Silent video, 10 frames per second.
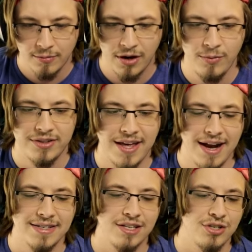Problem with that
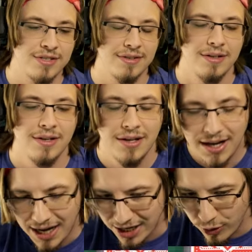is I just
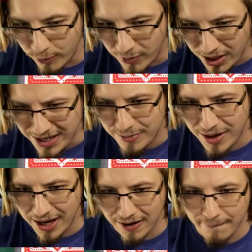got no money,
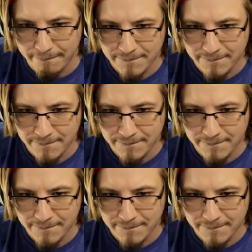man.